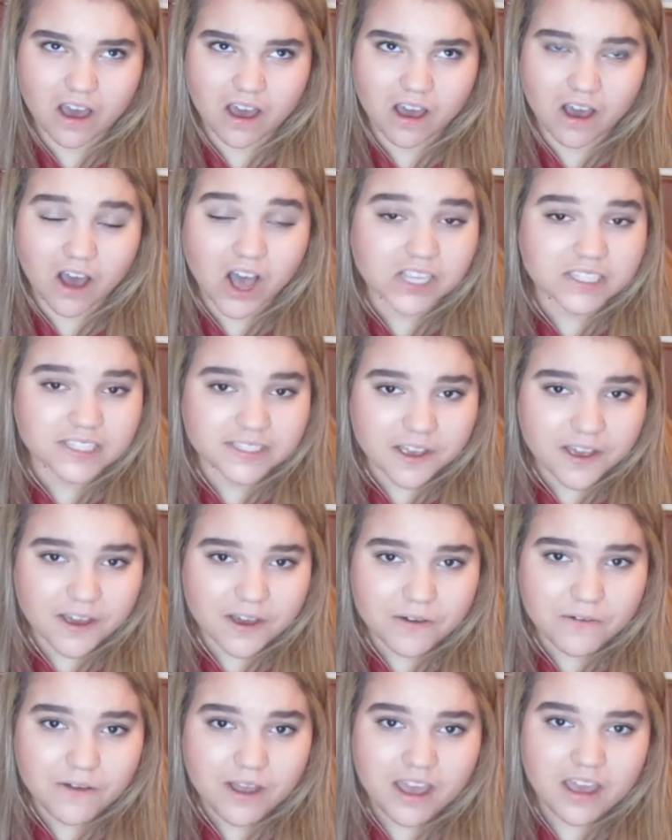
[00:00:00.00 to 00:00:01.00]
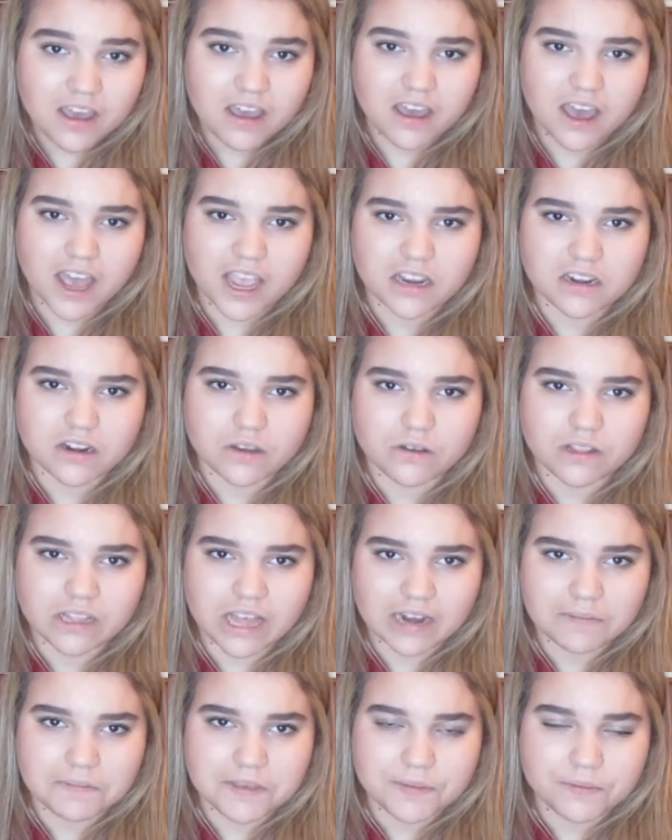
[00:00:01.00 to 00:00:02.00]
Also, I know a
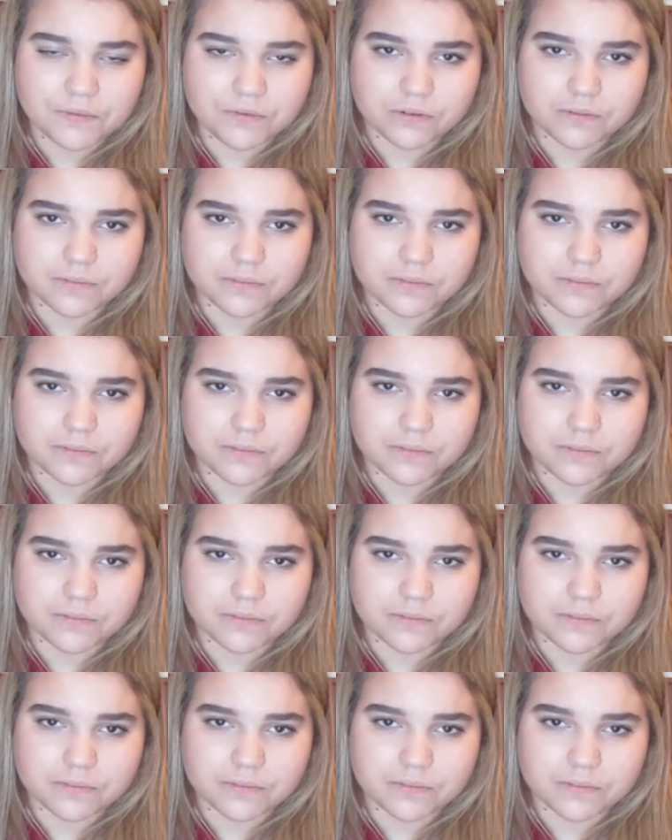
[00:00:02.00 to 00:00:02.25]
lot of people were